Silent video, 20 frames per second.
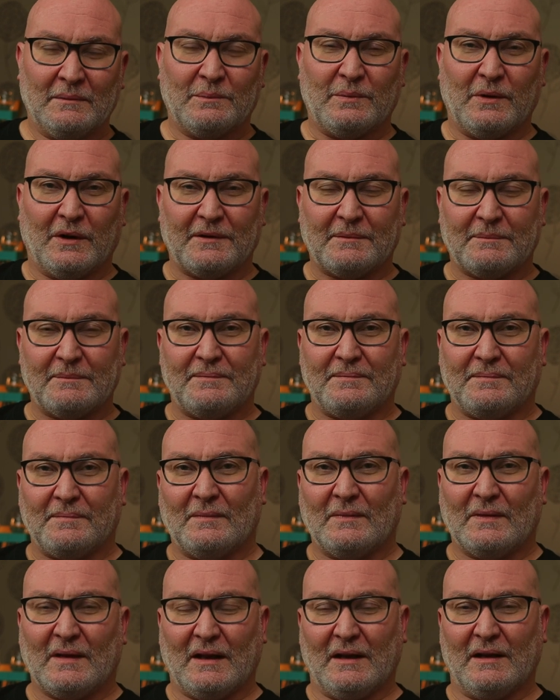but
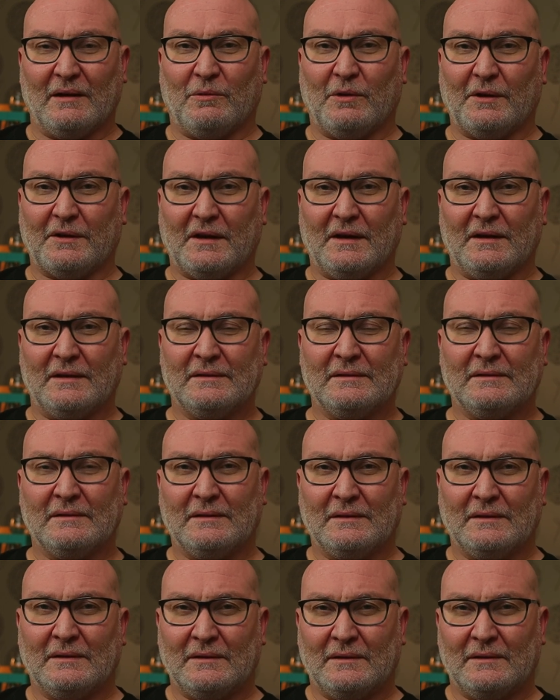I want to
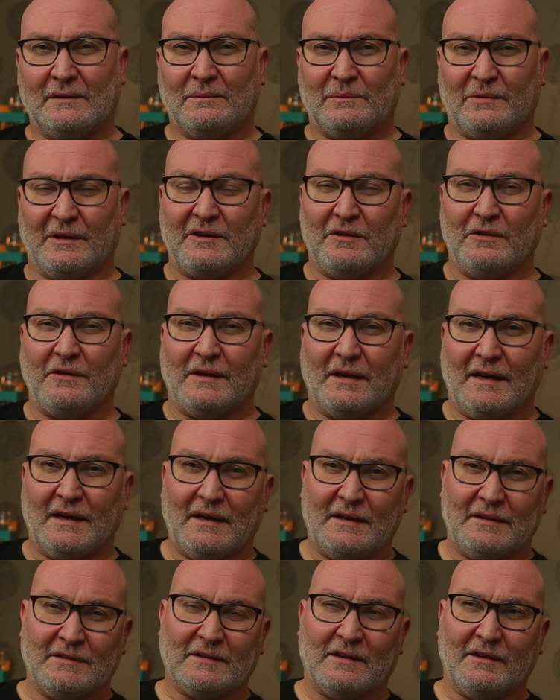bring you
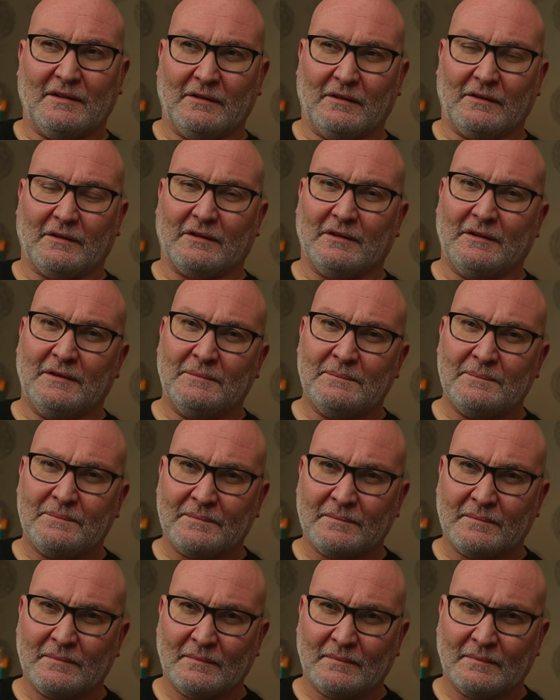guys another
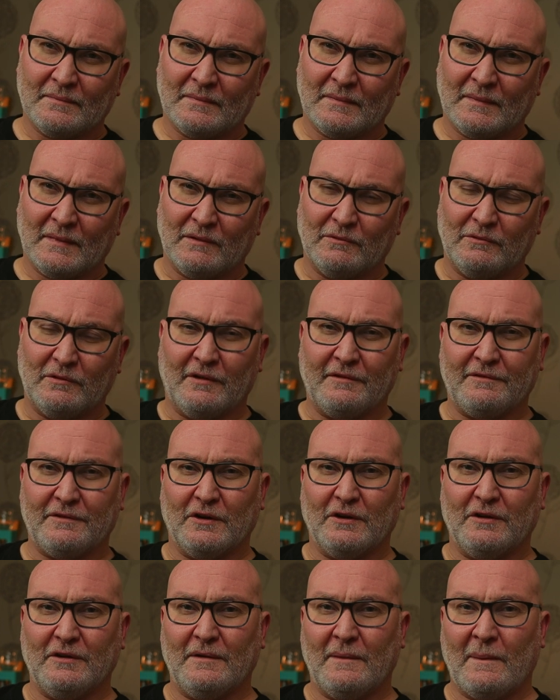
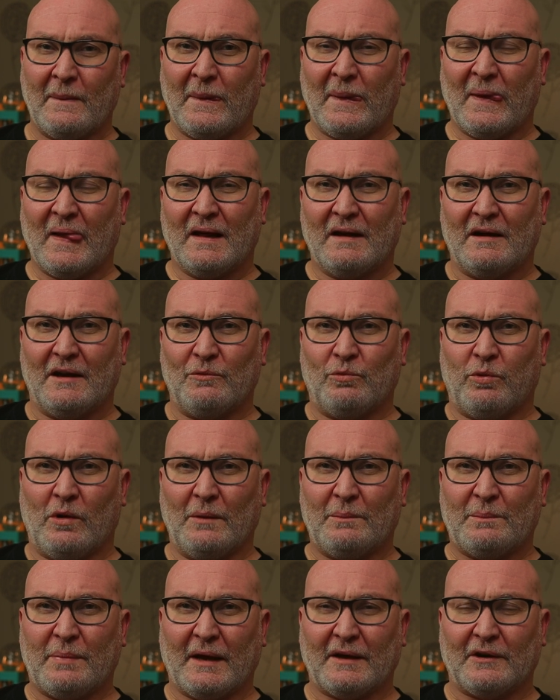review, and
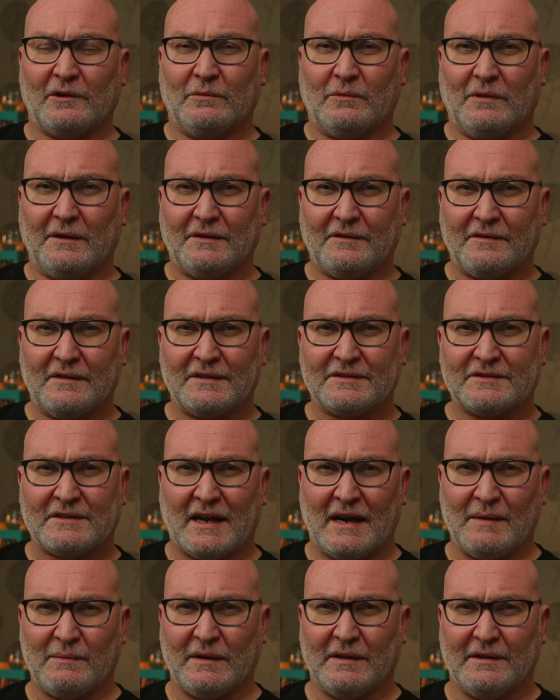what better one at this
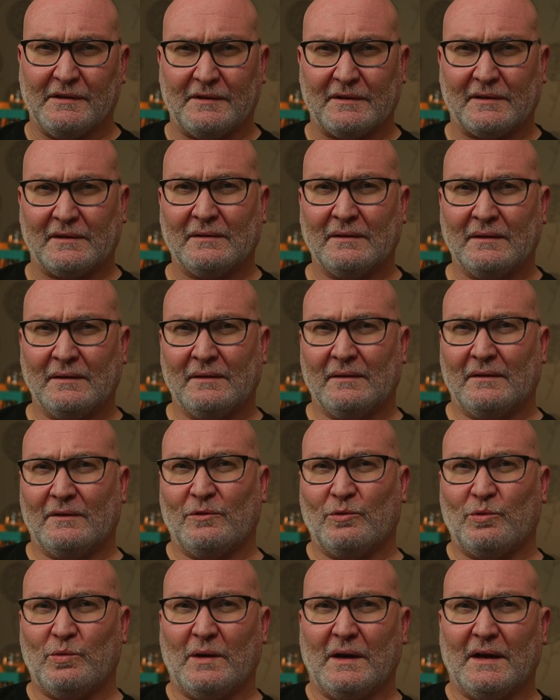time of year
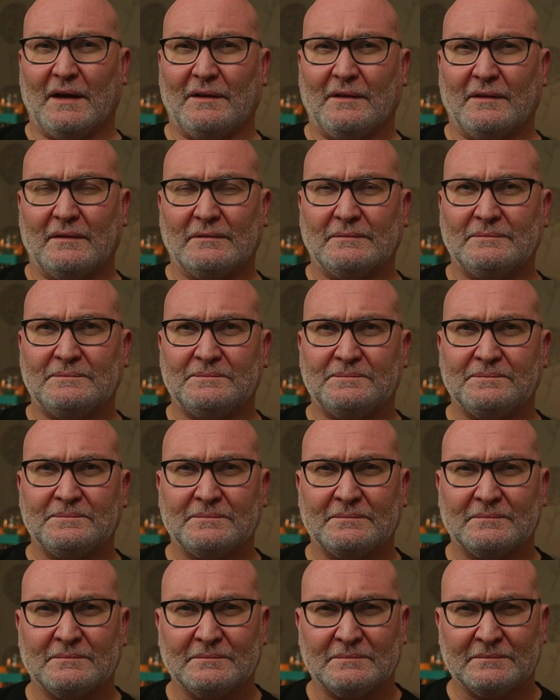when
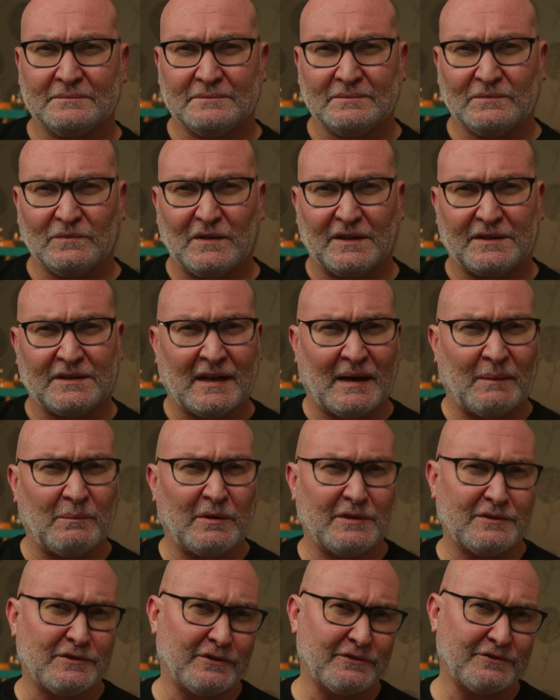the
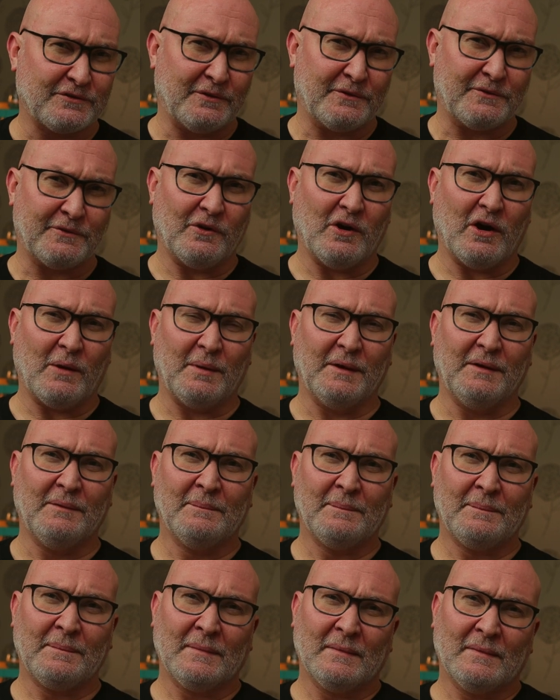temperatures are
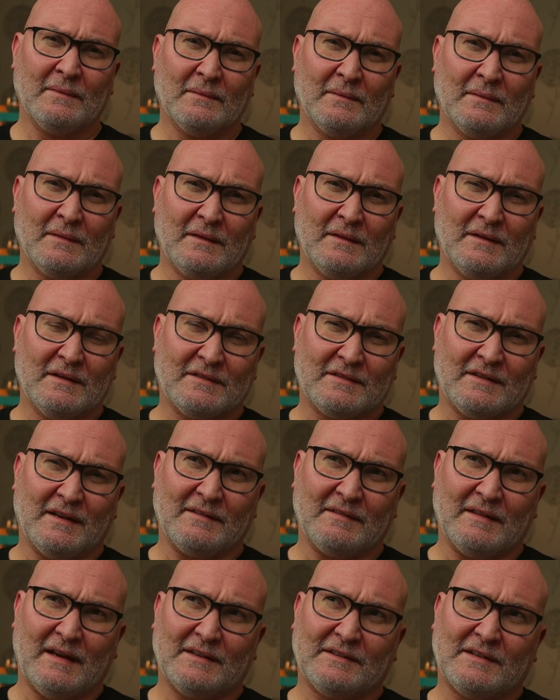dropping. It's
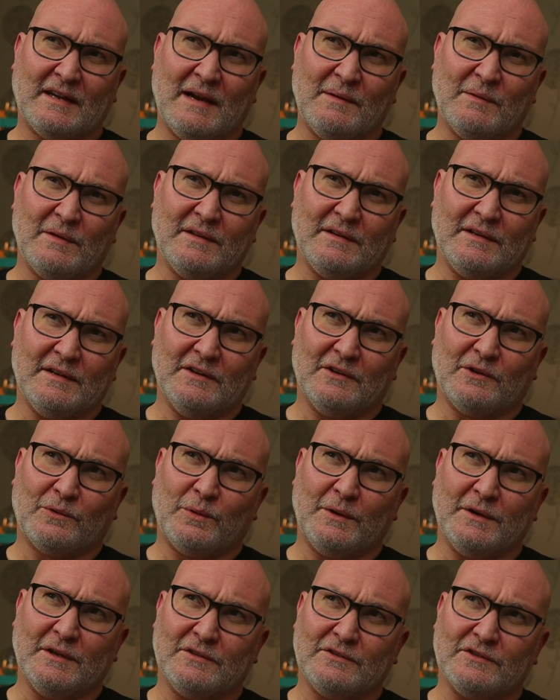like that time of the year
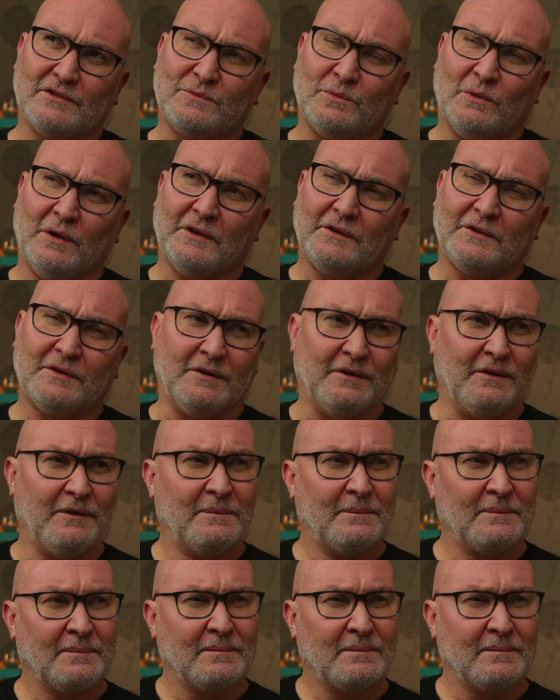where you just want to